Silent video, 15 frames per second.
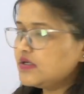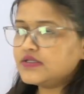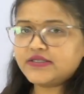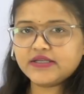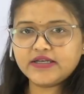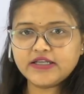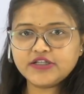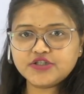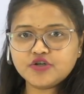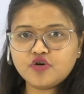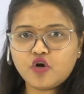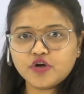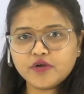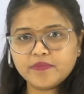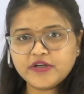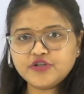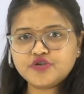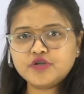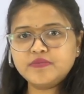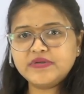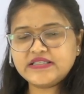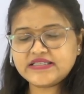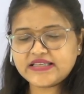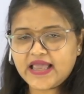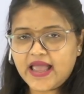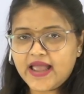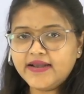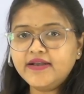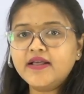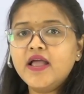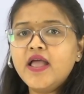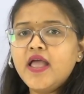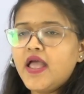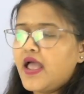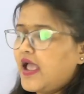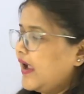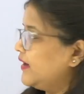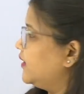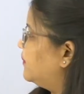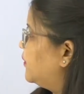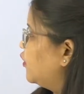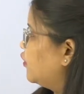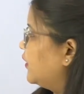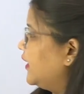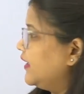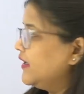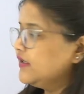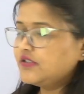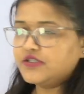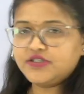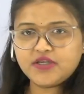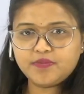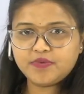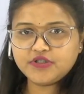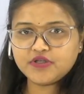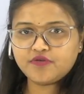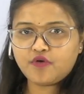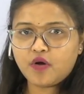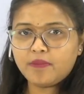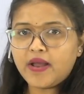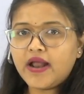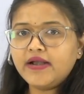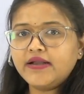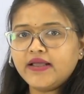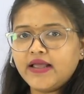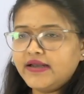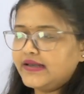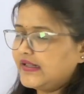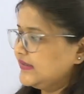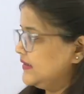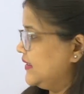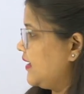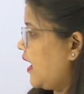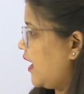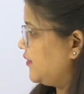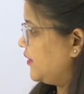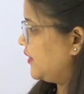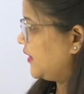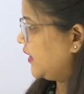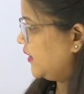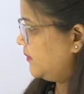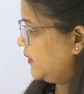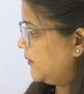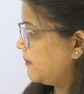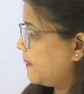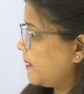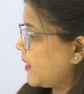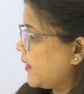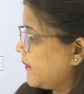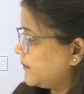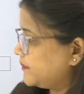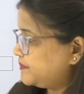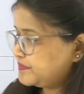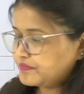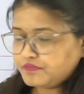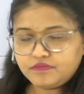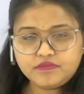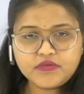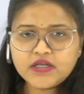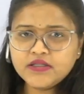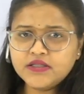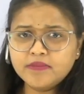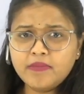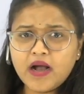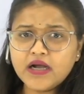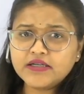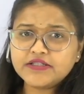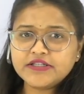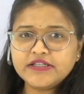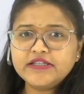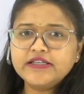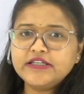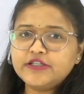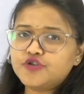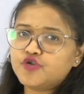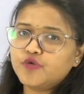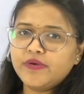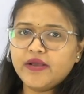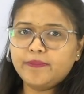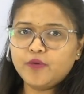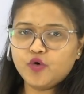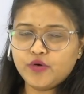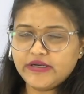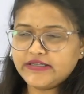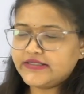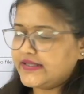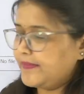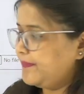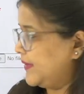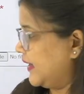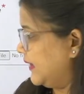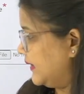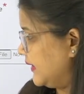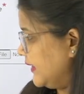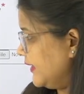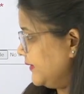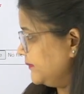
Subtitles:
Signature document should be scanned and uploaded in the JPG format and less than 100 KB. The mark sheet needs to be uploaded separately.